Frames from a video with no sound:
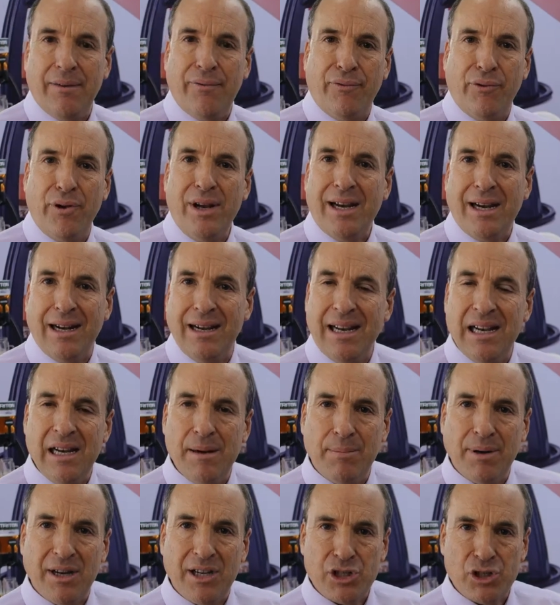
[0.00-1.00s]
free cleaning
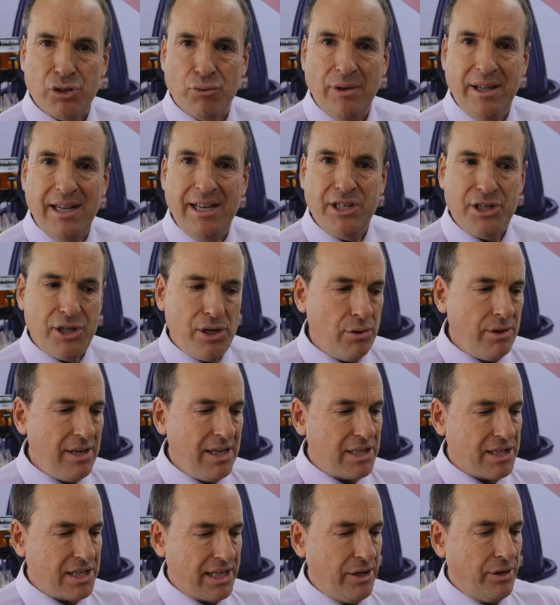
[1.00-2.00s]
brush with each
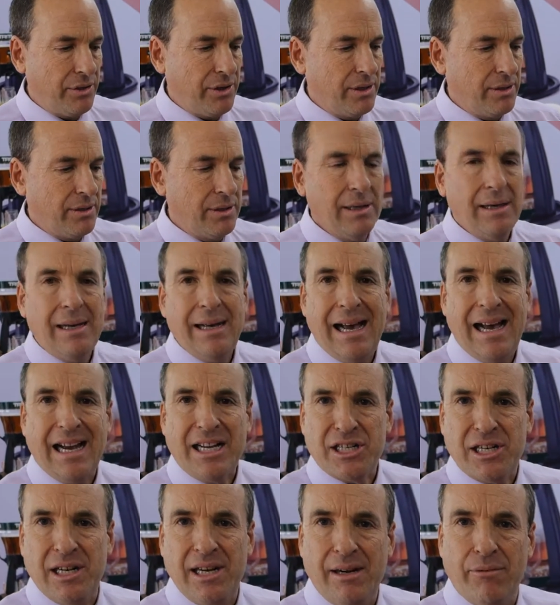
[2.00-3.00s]
unit so you can
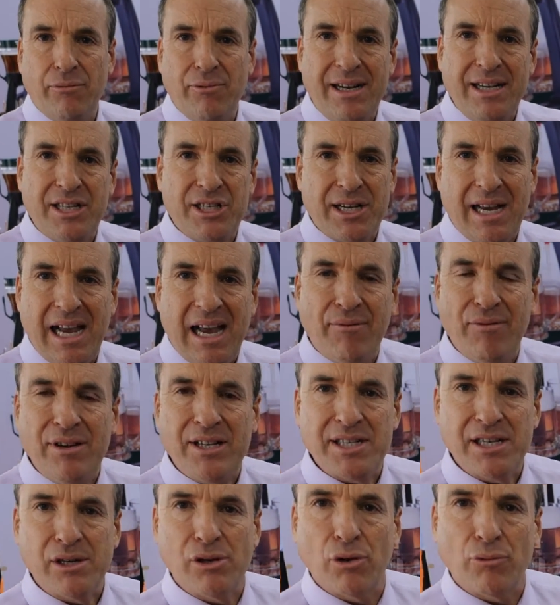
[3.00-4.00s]
actually reach every
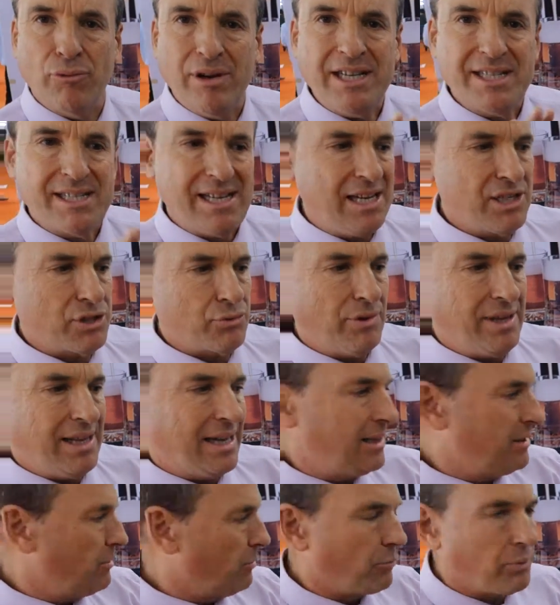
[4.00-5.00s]
single recess within,
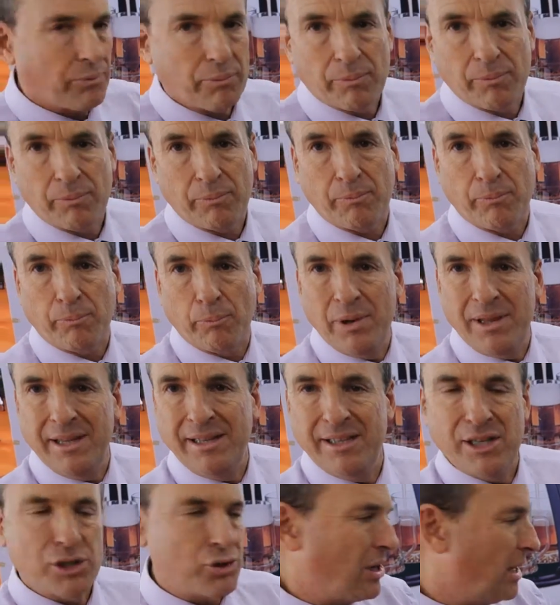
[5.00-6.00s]
within
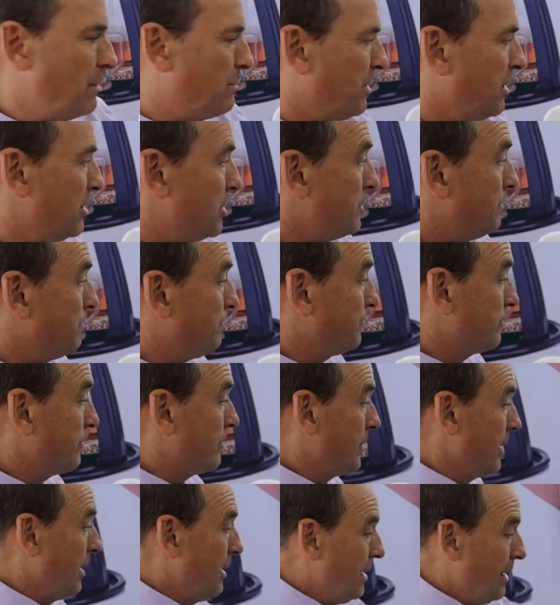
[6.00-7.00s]
the tripod.
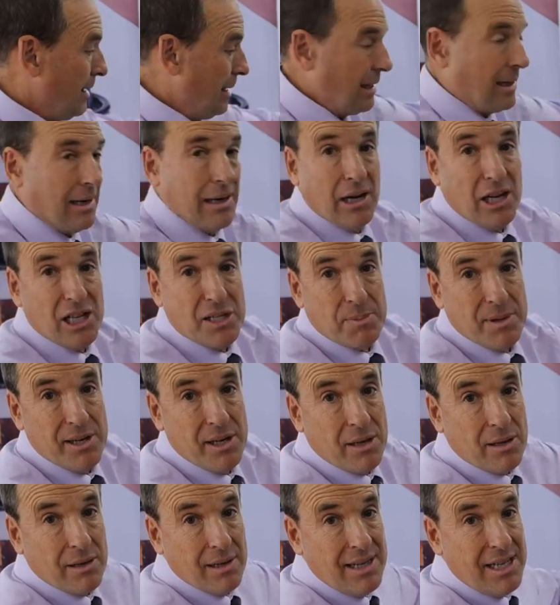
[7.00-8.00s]
Last but
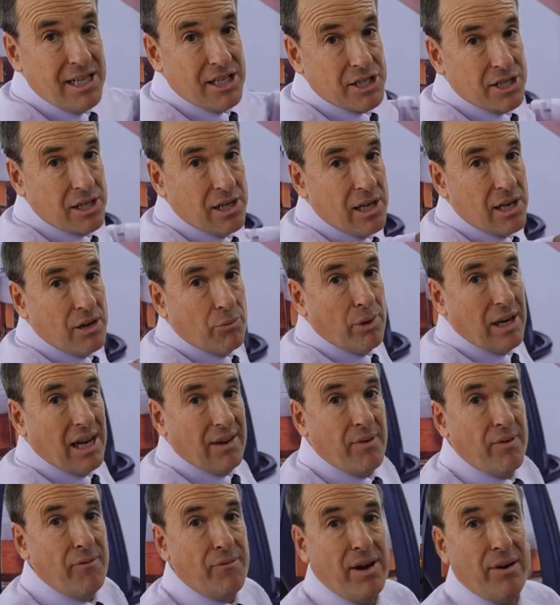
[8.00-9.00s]
not least, we have
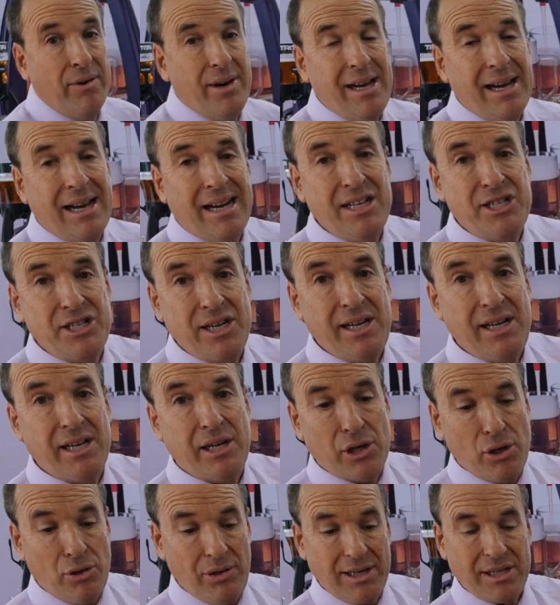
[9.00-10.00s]
a very hygienic
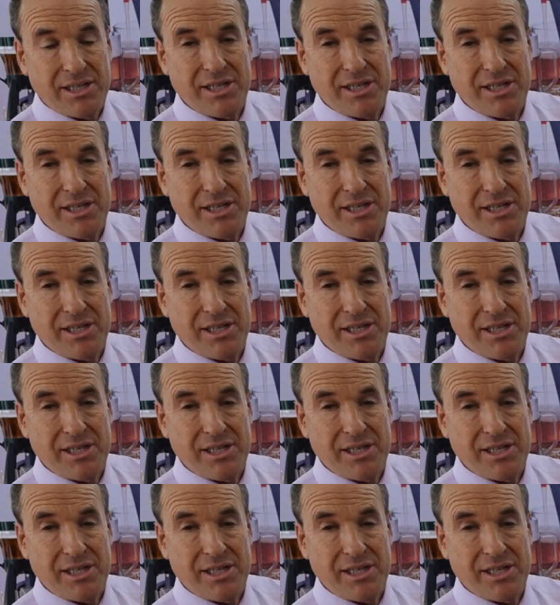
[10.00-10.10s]
cooling